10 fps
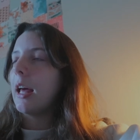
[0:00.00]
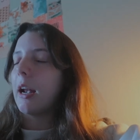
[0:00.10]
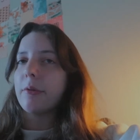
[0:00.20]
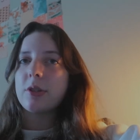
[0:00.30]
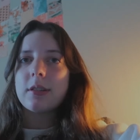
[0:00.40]

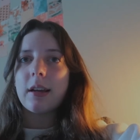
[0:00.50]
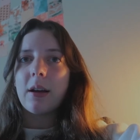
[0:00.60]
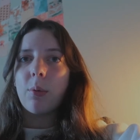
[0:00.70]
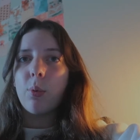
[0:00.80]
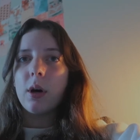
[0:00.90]
And I was just
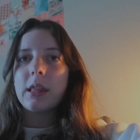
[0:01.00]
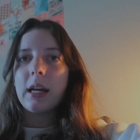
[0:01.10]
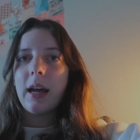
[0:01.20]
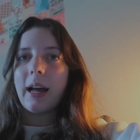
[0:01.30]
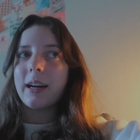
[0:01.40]
like, what
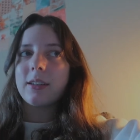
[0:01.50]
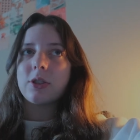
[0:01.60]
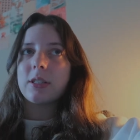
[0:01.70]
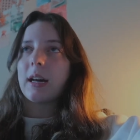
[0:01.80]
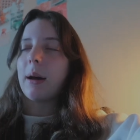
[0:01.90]
the heck
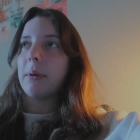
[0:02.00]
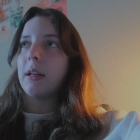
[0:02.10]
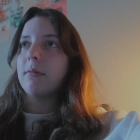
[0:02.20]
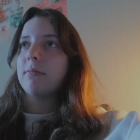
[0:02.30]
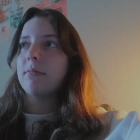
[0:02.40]
just
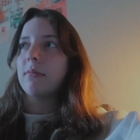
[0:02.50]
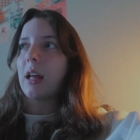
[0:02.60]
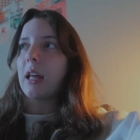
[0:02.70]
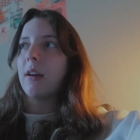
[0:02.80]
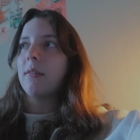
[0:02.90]
happened?
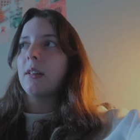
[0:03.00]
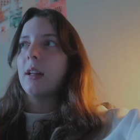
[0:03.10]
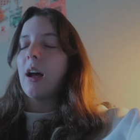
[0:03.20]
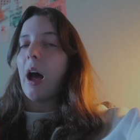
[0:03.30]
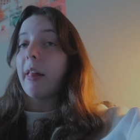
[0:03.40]
Like,
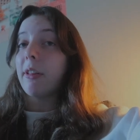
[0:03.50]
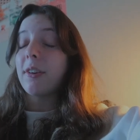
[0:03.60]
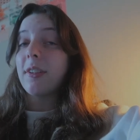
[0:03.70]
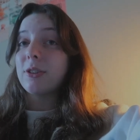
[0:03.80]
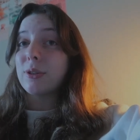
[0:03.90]
I
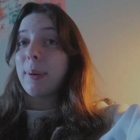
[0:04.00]
literally just